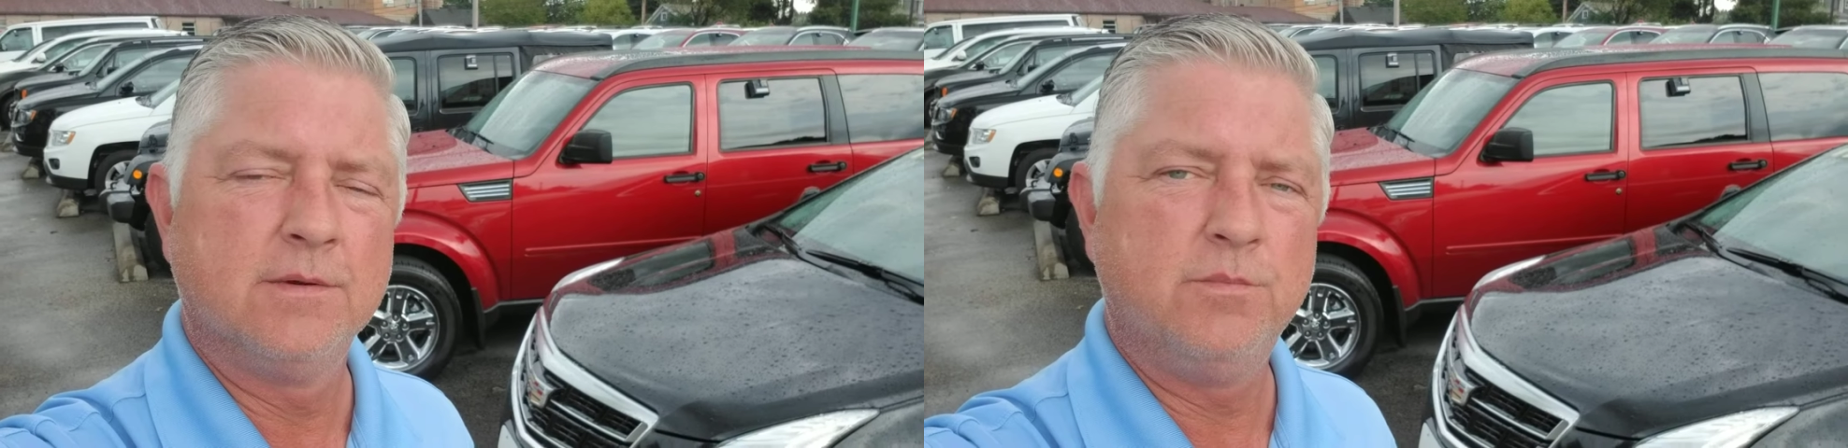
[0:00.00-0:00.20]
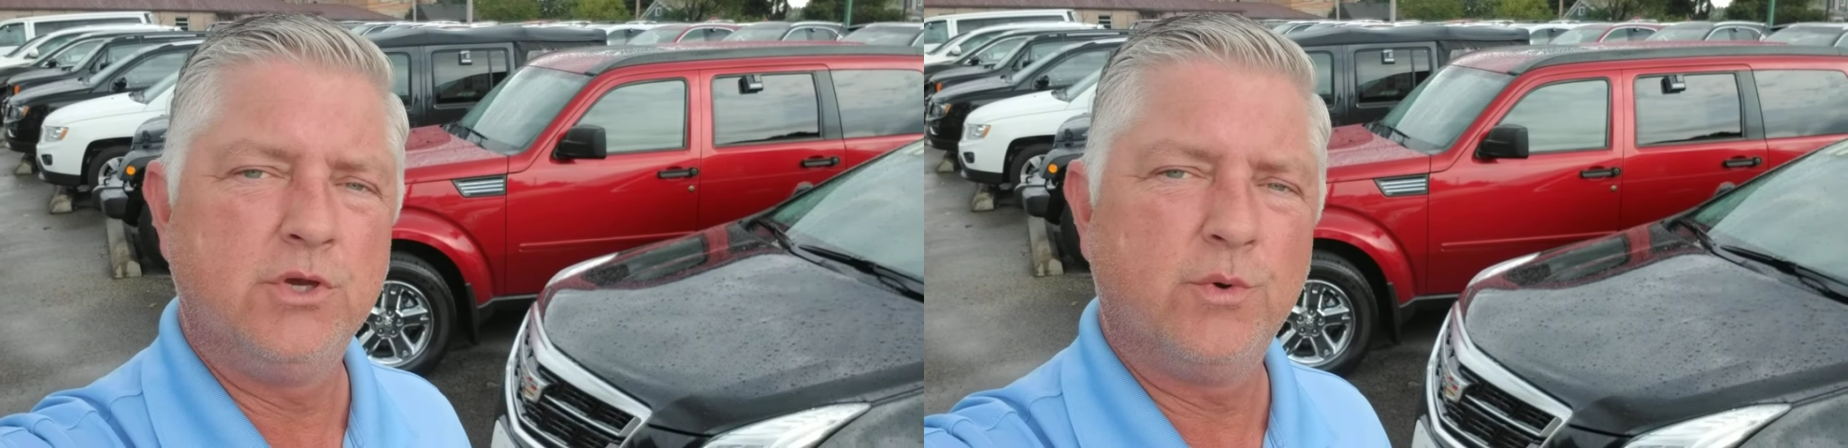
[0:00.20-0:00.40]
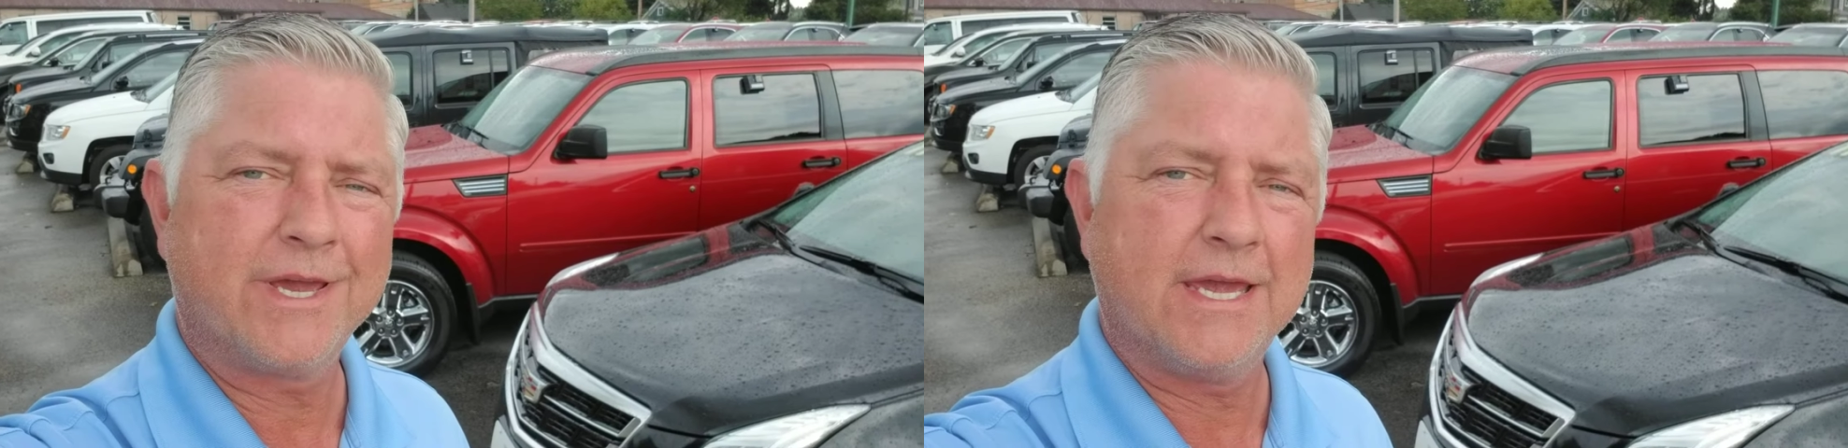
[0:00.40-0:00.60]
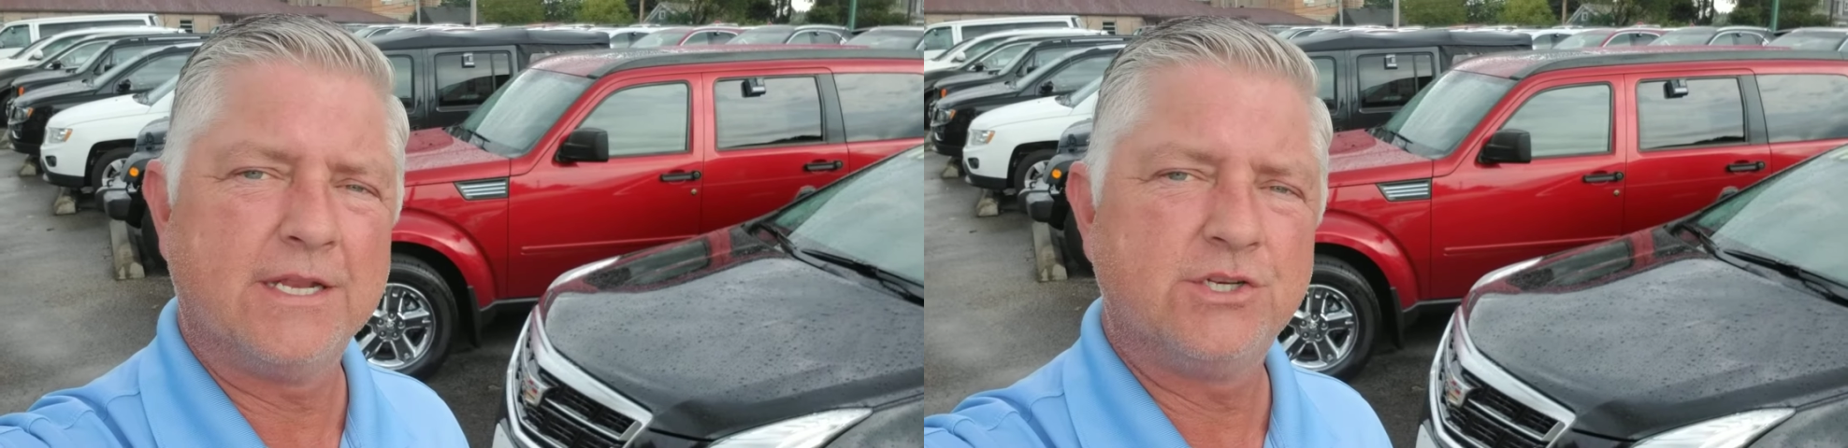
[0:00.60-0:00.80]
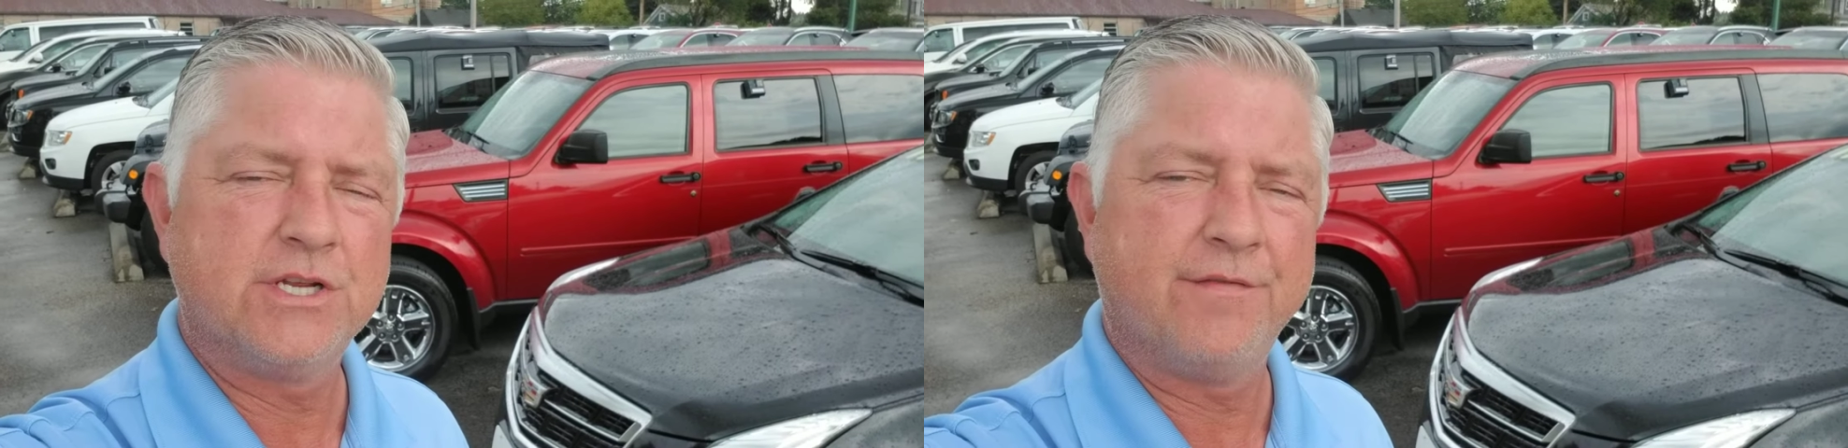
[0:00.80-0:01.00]
Buick,
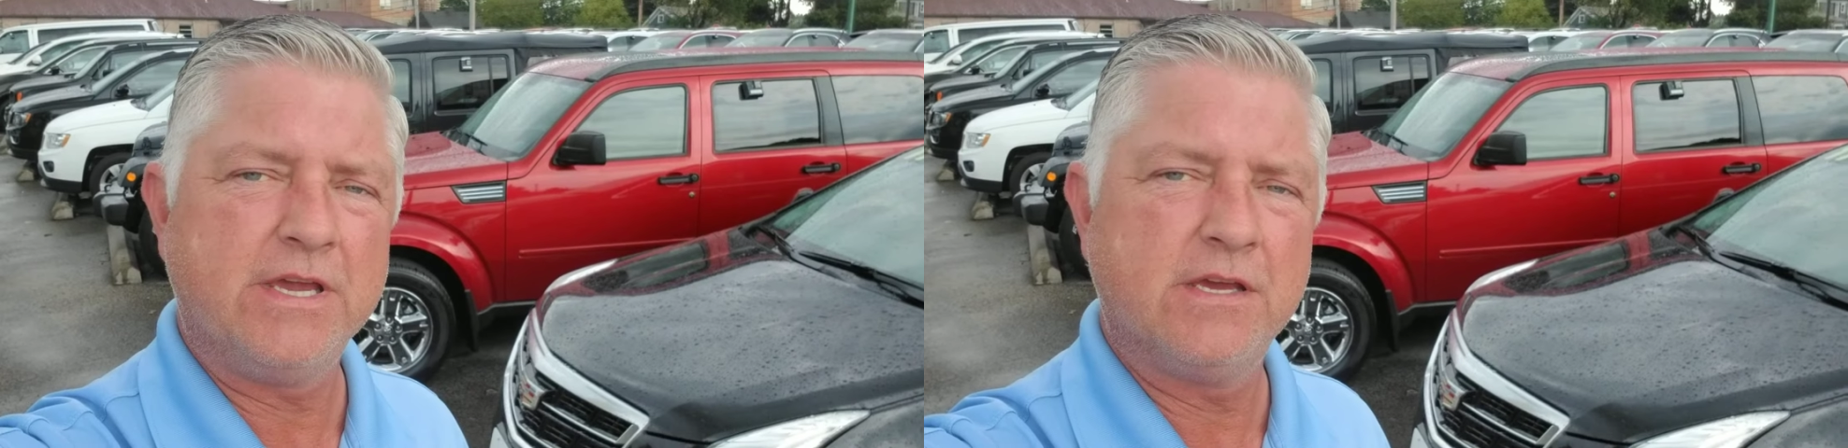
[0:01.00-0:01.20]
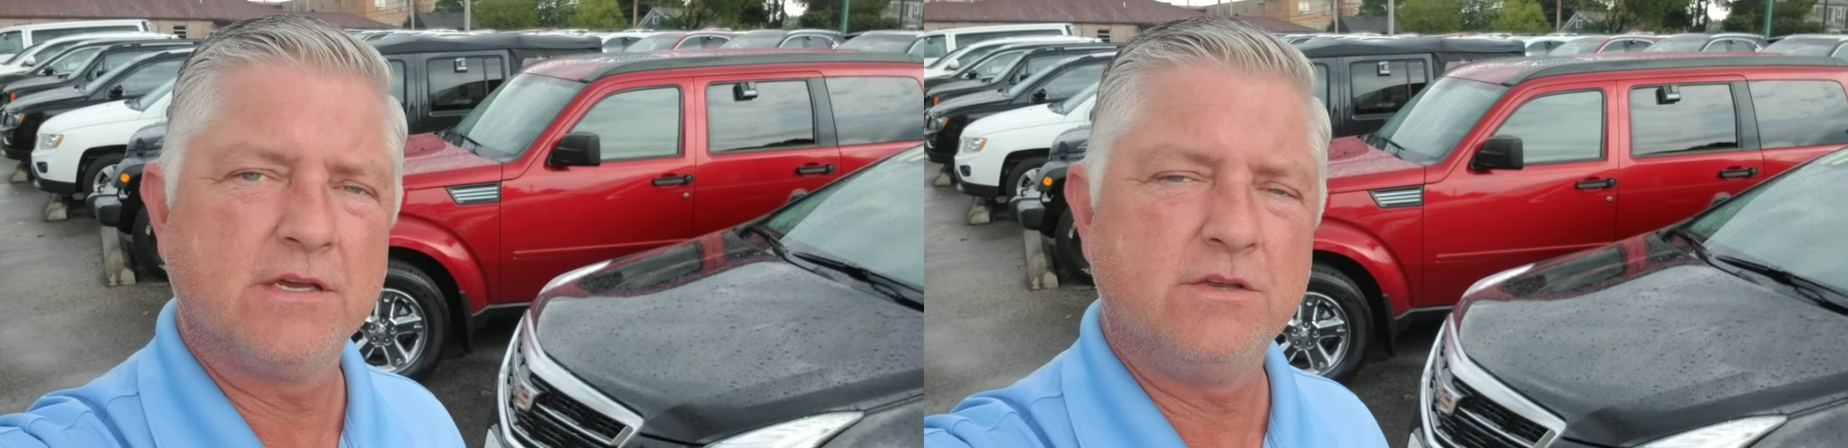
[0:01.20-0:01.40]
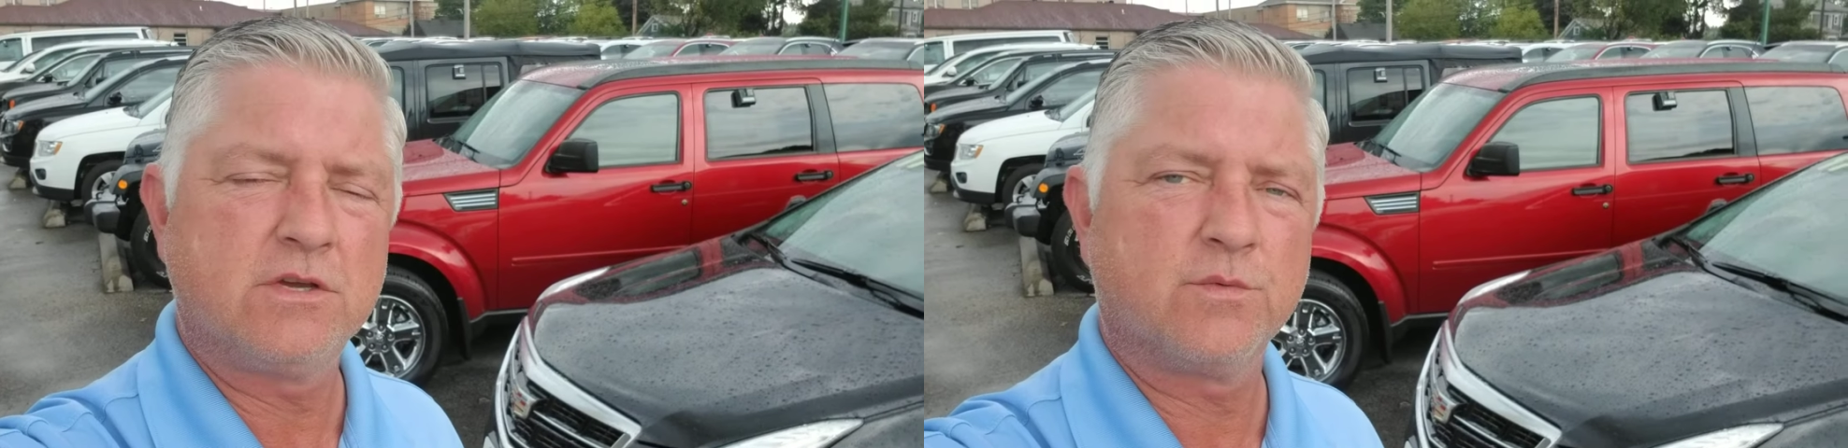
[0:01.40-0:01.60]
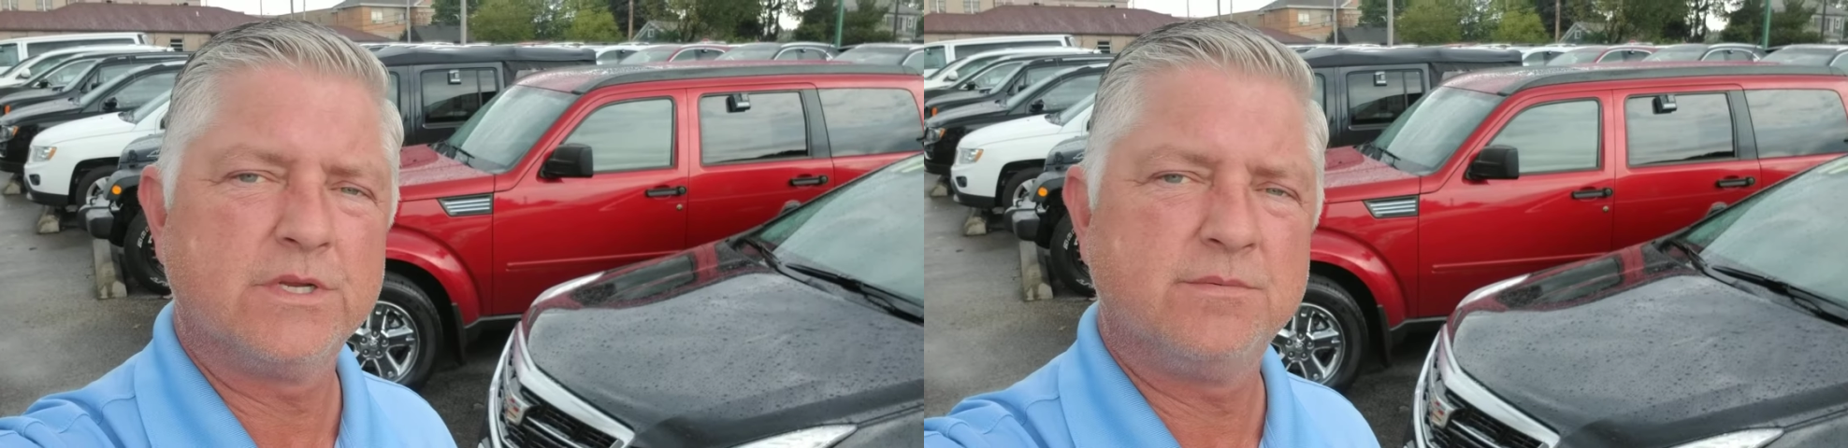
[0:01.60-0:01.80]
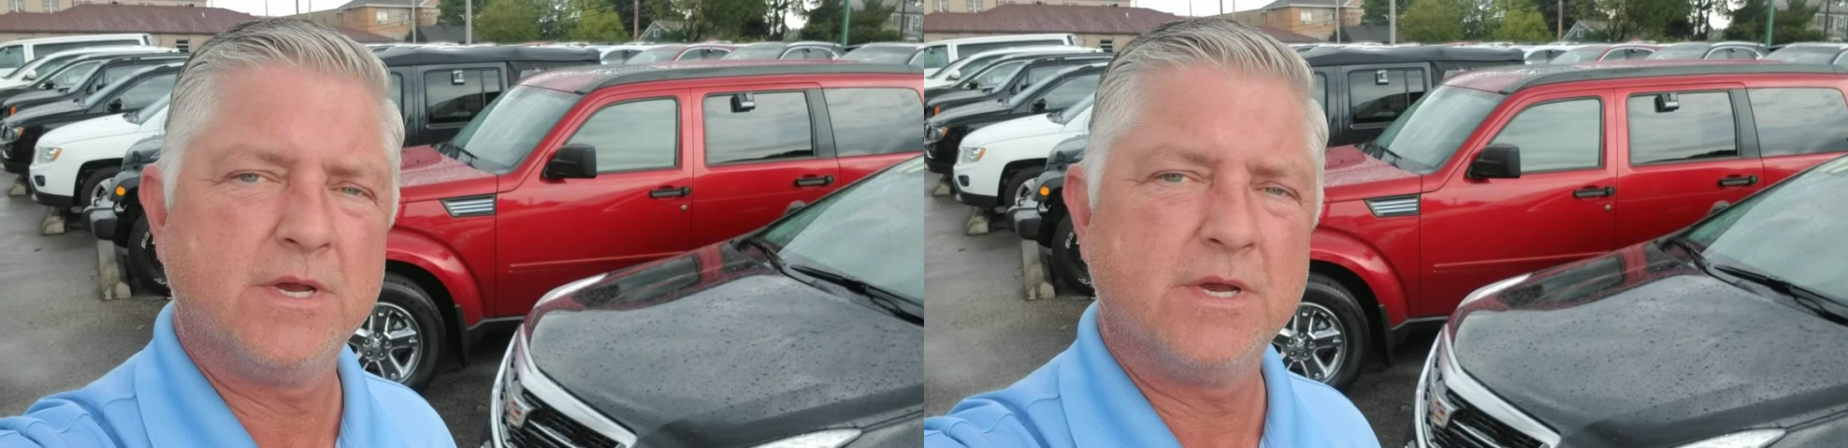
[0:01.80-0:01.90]
and Chevy. You can reach